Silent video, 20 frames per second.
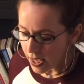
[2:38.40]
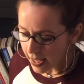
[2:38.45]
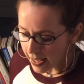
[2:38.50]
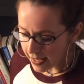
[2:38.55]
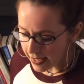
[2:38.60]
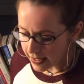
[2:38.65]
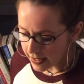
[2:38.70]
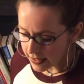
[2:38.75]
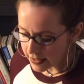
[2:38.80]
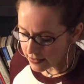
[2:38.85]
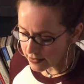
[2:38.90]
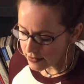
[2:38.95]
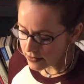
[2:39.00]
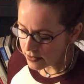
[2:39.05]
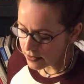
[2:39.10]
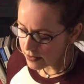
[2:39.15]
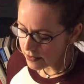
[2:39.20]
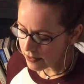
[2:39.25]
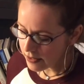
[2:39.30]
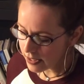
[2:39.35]
And
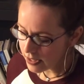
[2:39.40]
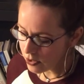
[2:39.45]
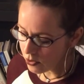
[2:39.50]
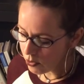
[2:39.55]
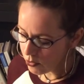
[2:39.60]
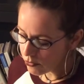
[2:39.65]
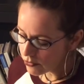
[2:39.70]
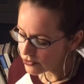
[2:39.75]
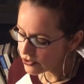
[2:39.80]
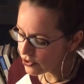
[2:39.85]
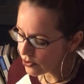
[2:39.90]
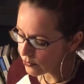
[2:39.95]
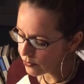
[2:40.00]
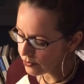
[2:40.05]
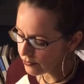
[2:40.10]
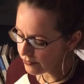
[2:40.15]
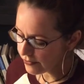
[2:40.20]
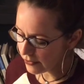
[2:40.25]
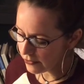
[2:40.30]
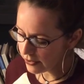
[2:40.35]
they also
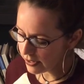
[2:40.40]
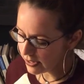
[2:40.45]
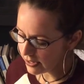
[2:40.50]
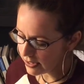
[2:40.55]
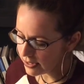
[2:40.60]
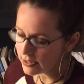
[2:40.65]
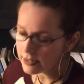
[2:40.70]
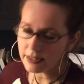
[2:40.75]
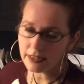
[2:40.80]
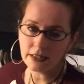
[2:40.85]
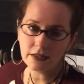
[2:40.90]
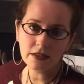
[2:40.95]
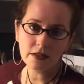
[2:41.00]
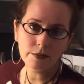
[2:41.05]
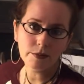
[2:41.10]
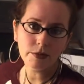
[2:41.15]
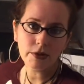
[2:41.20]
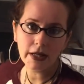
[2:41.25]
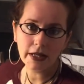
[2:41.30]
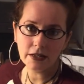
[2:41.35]
are very easy to
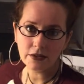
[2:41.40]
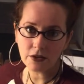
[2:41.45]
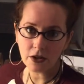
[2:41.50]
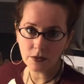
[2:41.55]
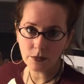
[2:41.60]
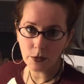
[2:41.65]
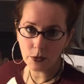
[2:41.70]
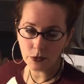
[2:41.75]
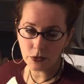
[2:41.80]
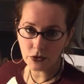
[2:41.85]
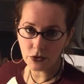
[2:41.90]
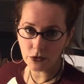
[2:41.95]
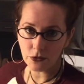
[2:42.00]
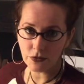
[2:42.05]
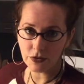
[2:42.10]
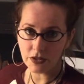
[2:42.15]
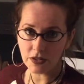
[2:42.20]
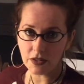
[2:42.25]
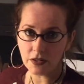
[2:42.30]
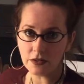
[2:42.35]
blend on most
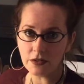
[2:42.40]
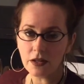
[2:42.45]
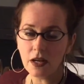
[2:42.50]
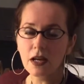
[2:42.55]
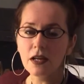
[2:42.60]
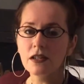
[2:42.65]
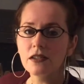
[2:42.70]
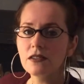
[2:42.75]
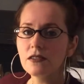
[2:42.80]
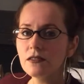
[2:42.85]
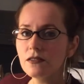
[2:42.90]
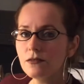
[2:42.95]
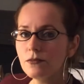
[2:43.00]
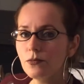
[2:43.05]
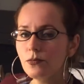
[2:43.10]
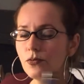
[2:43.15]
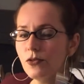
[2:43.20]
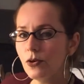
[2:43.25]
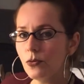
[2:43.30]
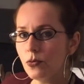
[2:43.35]
surfaces.
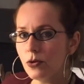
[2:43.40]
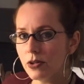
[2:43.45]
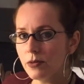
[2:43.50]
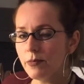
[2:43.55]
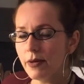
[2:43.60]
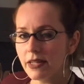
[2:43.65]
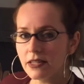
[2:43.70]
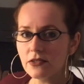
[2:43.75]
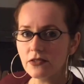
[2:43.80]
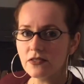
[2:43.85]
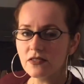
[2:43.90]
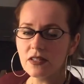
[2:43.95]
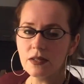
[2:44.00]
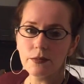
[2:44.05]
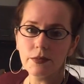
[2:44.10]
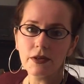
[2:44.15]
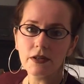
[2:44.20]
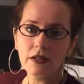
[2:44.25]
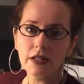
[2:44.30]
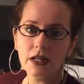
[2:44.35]
The wooden pencils
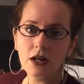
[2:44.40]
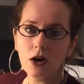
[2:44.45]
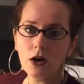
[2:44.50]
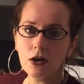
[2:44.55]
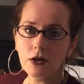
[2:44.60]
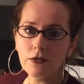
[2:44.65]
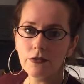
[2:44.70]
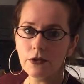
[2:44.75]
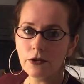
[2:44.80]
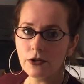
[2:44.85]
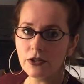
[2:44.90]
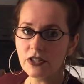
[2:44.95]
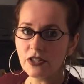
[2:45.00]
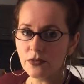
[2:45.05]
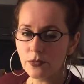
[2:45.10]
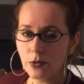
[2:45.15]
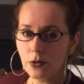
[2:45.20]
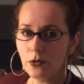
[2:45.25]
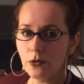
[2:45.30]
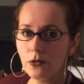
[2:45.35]
typically are very
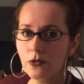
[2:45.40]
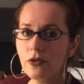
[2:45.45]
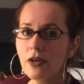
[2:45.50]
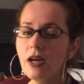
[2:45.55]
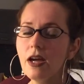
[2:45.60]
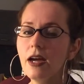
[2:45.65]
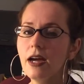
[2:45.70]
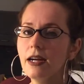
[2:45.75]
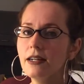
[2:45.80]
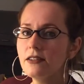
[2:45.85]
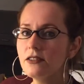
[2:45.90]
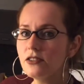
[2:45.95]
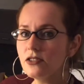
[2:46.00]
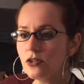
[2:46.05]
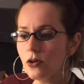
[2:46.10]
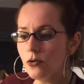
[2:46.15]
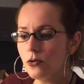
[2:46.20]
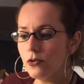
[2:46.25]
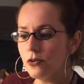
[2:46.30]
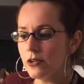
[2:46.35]
smooth, and
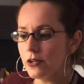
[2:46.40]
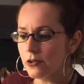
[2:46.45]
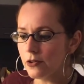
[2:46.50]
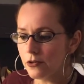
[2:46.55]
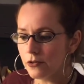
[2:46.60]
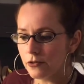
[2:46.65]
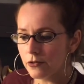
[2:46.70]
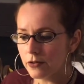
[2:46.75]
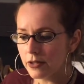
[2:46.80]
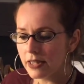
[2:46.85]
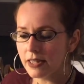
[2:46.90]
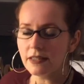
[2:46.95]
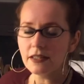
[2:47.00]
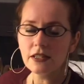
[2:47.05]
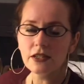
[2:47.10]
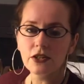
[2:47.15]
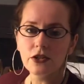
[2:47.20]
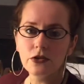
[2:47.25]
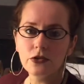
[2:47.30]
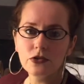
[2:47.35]
so they're easy
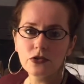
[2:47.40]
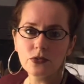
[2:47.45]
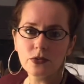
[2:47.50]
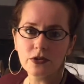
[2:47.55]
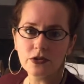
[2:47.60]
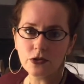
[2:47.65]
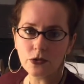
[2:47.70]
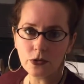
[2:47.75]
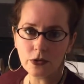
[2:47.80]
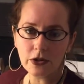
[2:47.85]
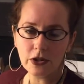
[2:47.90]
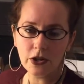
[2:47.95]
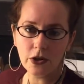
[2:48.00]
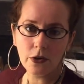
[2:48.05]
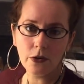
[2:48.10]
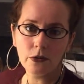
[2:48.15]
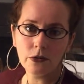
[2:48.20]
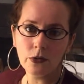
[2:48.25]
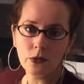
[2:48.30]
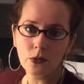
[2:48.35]
to use with a
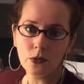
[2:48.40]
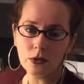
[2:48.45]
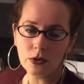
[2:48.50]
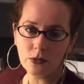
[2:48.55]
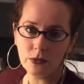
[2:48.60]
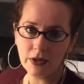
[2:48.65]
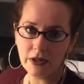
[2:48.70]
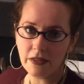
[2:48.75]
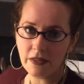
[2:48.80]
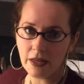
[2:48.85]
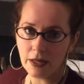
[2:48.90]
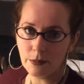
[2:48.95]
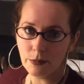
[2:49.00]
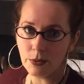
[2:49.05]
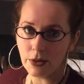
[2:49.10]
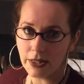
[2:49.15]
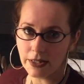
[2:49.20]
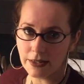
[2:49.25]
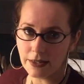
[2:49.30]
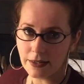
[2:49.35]
tortillon or with a
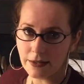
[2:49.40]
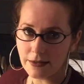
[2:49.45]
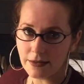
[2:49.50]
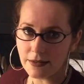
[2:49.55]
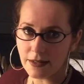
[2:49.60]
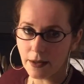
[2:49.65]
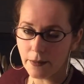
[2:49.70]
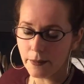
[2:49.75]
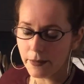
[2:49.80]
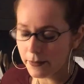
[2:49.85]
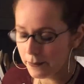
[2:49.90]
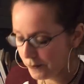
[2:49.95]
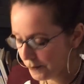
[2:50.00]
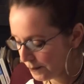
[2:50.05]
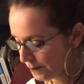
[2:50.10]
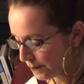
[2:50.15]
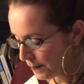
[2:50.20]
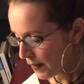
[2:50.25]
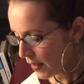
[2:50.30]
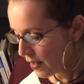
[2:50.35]
blending stem.
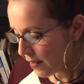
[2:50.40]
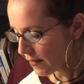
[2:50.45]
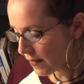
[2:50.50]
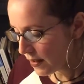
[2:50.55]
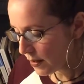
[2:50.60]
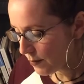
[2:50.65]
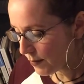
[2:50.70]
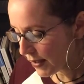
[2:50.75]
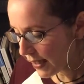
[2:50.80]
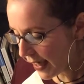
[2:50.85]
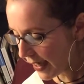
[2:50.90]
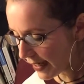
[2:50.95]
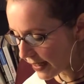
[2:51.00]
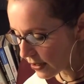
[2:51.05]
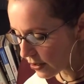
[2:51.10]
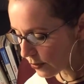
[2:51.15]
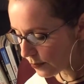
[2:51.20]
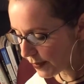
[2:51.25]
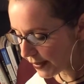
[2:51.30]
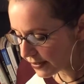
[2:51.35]
The
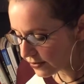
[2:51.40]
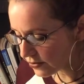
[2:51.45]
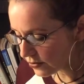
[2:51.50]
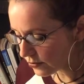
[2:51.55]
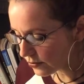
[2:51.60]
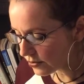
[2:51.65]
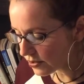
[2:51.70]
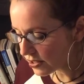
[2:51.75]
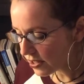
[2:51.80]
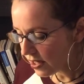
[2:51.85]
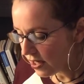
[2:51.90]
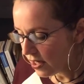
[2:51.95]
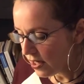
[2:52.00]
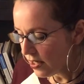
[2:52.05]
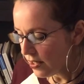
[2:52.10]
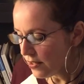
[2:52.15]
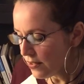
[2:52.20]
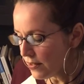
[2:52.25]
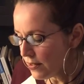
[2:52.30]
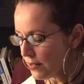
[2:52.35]
mechanical pencils,
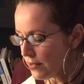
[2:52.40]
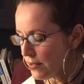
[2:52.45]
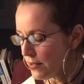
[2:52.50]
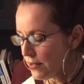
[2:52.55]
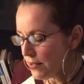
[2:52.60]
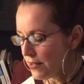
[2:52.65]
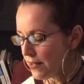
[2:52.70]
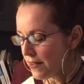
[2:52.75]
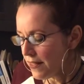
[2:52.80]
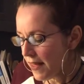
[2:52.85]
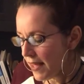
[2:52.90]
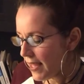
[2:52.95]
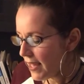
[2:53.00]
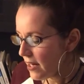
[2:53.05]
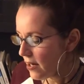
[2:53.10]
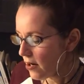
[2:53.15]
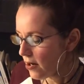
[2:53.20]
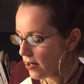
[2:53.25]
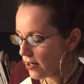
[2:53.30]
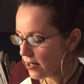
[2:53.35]
they
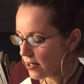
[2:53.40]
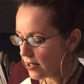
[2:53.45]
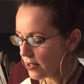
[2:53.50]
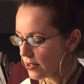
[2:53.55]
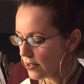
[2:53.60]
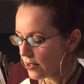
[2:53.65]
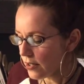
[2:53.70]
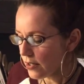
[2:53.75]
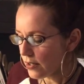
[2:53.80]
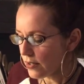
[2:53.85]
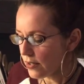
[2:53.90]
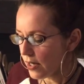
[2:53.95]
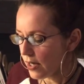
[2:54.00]
are